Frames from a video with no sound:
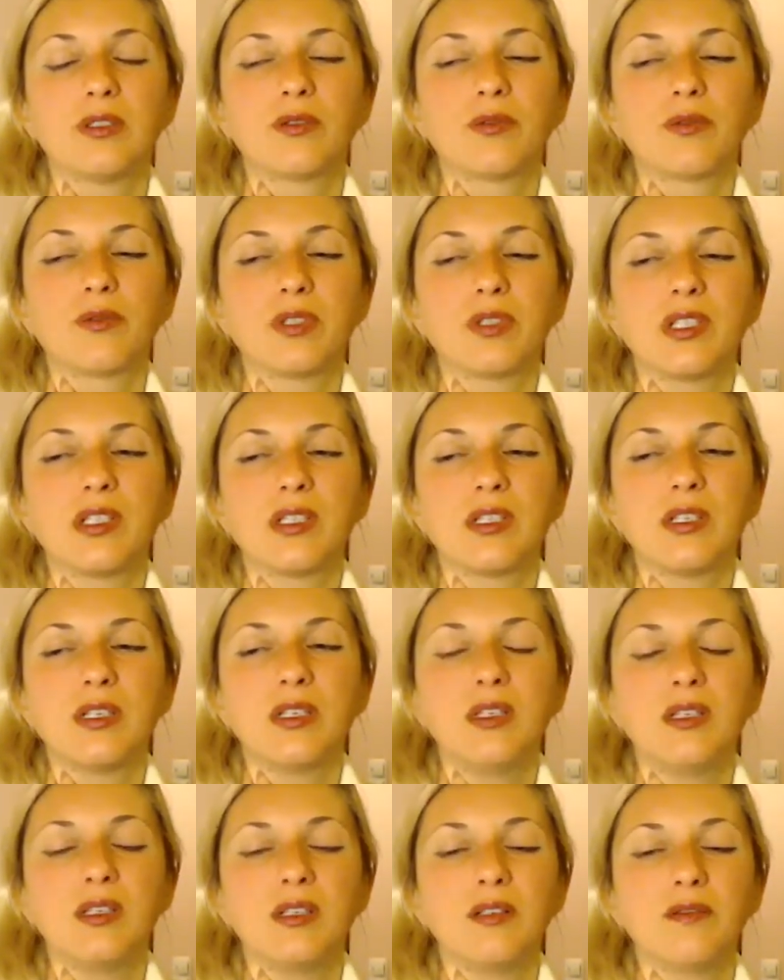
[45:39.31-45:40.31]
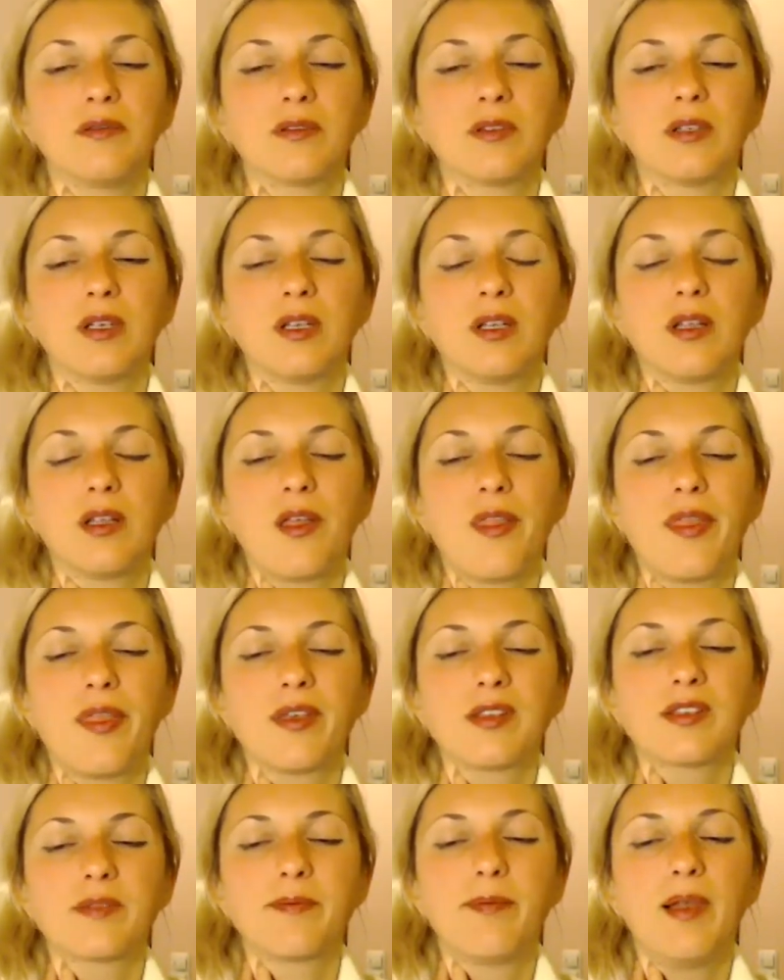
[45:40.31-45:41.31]
to receive
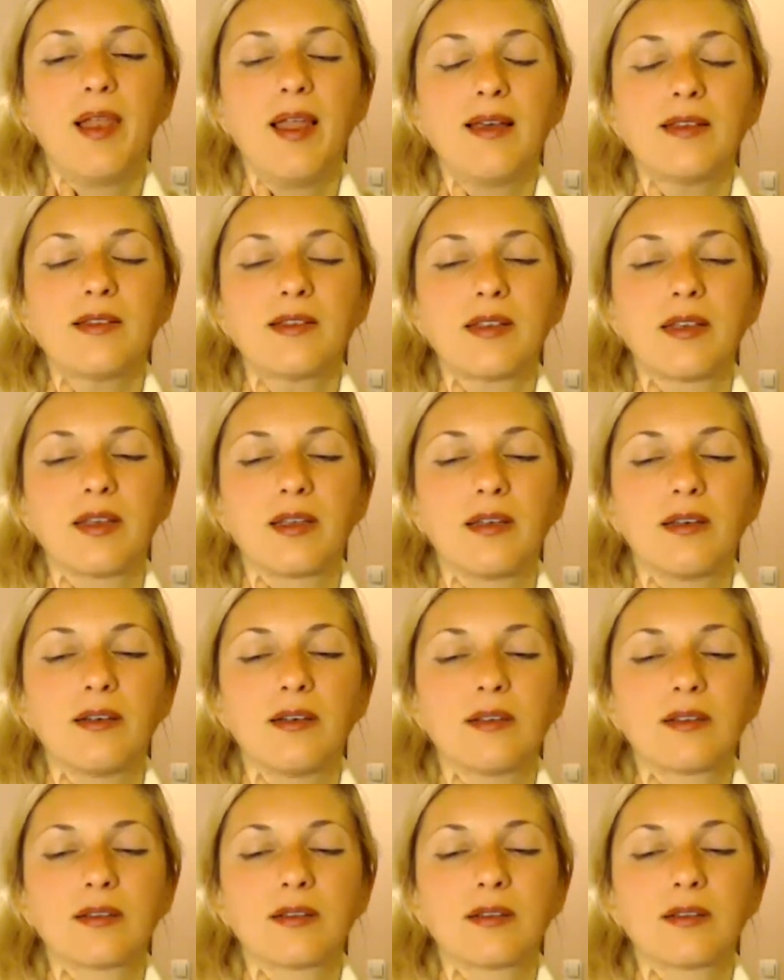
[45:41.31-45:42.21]
this blessing,